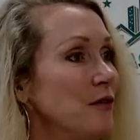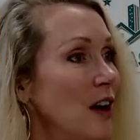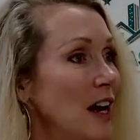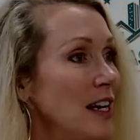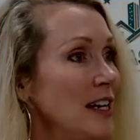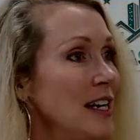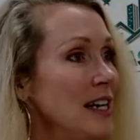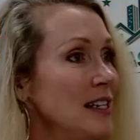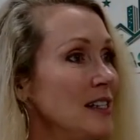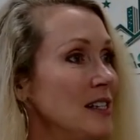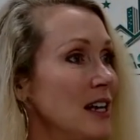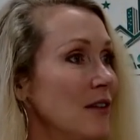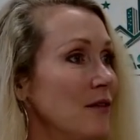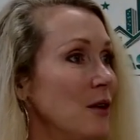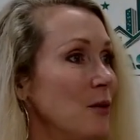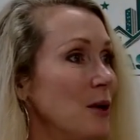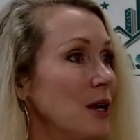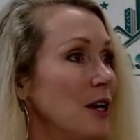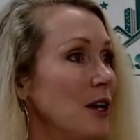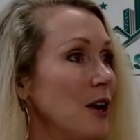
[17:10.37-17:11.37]
funding stuff.
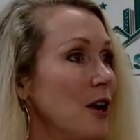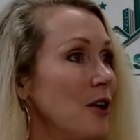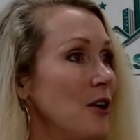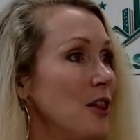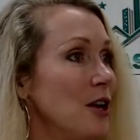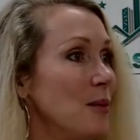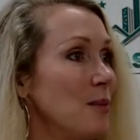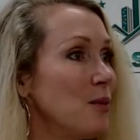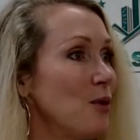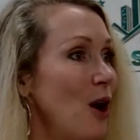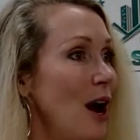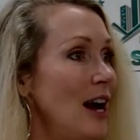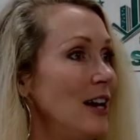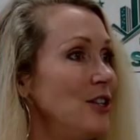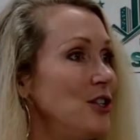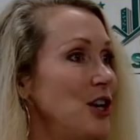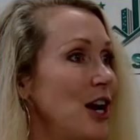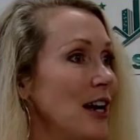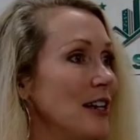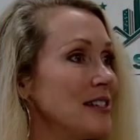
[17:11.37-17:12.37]
I wanted to go to their
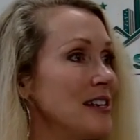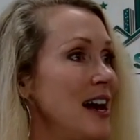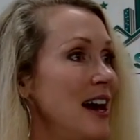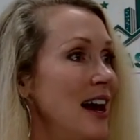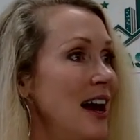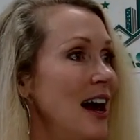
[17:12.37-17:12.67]
projects.